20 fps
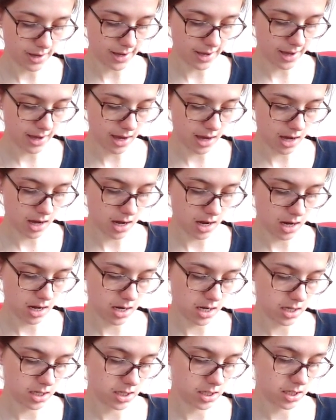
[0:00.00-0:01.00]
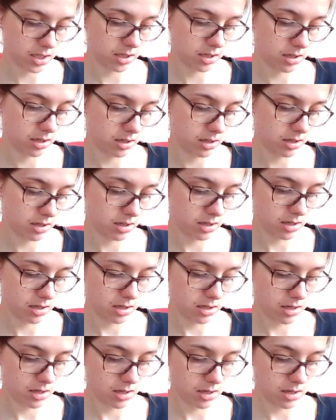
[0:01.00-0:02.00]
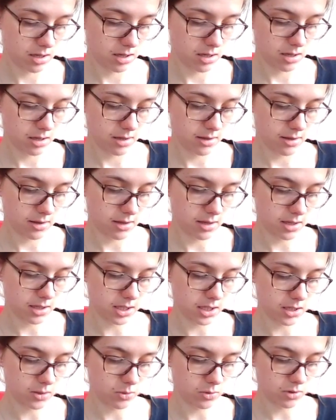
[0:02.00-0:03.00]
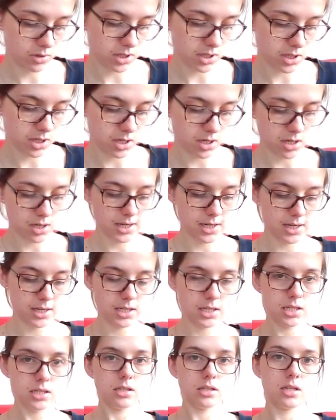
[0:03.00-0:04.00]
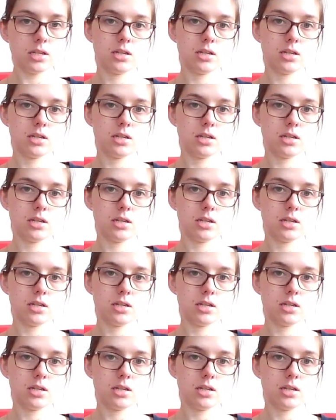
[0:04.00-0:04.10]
And this is what I did.